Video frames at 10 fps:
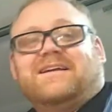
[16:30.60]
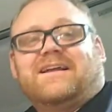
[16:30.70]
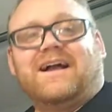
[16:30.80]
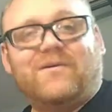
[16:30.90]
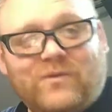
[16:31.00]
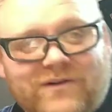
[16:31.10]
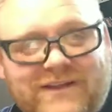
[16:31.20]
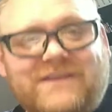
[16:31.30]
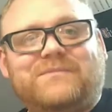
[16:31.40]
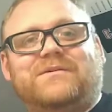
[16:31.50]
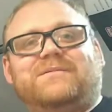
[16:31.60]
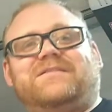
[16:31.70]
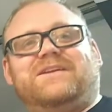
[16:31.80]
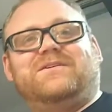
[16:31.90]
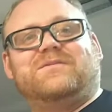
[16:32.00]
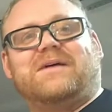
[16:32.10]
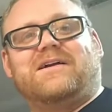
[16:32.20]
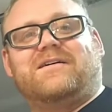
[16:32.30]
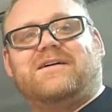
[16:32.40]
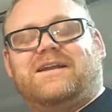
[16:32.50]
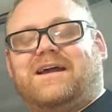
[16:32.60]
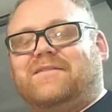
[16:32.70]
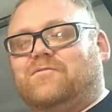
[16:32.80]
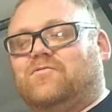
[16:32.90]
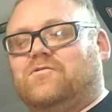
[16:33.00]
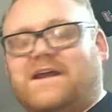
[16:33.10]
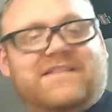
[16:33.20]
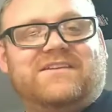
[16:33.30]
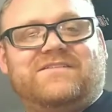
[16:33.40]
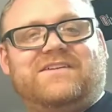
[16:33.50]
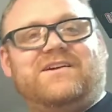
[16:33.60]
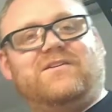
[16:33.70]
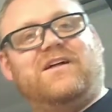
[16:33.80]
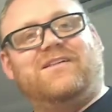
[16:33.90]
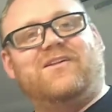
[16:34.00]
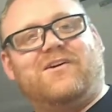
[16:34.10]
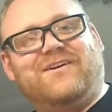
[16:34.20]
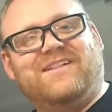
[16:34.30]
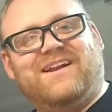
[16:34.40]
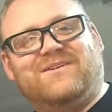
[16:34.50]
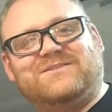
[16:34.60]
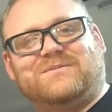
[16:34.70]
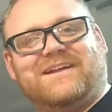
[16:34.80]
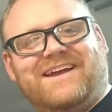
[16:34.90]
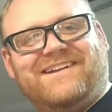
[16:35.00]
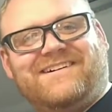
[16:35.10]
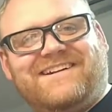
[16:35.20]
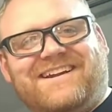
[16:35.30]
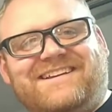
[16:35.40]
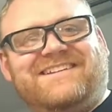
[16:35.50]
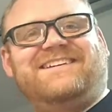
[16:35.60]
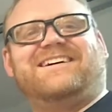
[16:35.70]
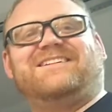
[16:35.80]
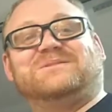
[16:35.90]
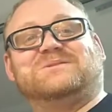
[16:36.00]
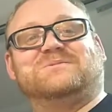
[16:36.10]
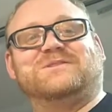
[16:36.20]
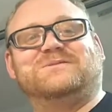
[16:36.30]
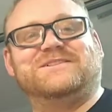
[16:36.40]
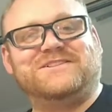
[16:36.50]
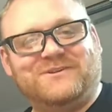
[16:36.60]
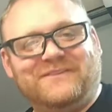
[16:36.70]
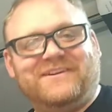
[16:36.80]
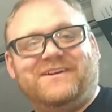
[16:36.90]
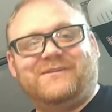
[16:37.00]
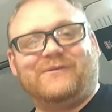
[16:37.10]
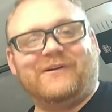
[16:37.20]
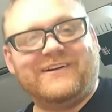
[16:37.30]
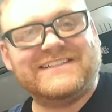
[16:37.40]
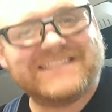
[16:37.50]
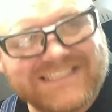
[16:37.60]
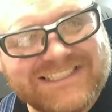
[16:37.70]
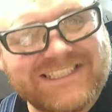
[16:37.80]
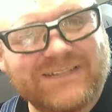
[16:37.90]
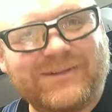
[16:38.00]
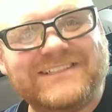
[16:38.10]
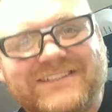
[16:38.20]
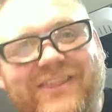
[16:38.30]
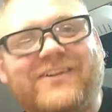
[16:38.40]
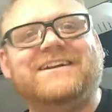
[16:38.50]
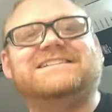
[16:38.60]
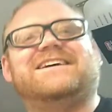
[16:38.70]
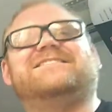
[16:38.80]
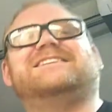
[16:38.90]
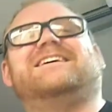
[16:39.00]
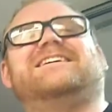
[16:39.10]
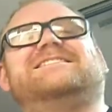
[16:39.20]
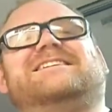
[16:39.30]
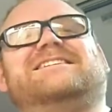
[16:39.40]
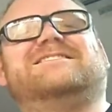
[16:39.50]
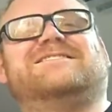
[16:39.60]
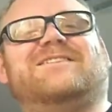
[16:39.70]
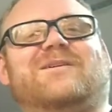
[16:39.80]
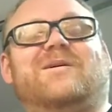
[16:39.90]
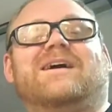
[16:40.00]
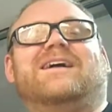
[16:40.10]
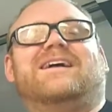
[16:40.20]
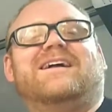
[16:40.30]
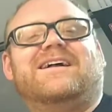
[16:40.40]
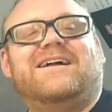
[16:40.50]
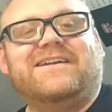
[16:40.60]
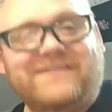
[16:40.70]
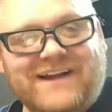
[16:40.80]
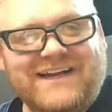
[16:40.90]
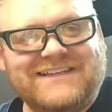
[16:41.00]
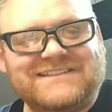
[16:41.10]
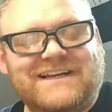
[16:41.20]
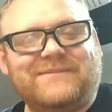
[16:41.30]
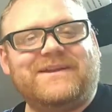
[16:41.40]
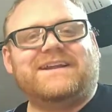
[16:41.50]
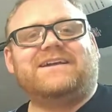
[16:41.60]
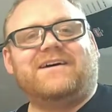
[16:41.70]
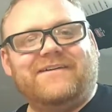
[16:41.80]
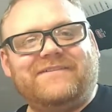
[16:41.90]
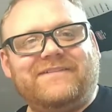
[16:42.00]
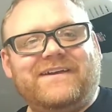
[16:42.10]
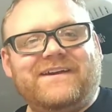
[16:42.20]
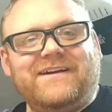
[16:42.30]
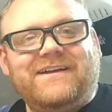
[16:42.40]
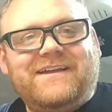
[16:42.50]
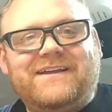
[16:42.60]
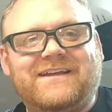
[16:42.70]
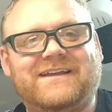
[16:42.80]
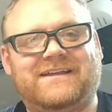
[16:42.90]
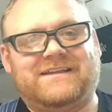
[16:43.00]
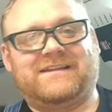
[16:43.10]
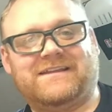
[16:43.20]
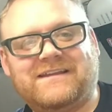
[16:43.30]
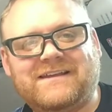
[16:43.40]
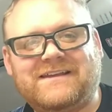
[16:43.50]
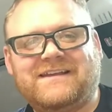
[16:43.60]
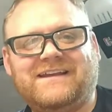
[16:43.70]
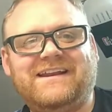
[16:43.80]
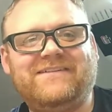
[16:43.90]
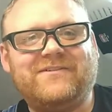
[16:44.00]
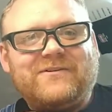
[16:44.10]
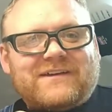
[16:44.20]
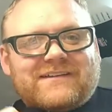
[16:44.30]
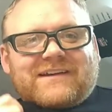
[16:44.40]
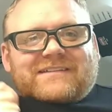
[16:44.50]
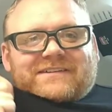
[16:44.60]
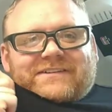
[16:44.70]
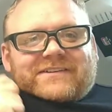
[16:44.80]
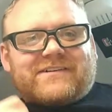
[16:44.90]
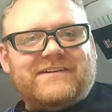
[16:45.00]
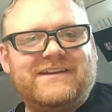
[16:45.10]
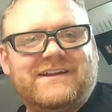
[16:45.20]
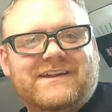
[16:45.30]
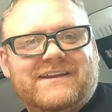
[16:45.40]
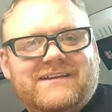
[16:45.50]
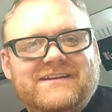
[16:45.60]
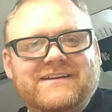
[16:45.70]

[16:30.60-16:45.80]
I will get to put my videos back on. I've ran this video a lot longer than I was planning on it. This is supposed to be a short video. We're already 16 minutes and 37 seconds in. So, you guys, I'm going to get off of here. I didn't even realize I had this shirt on tonight.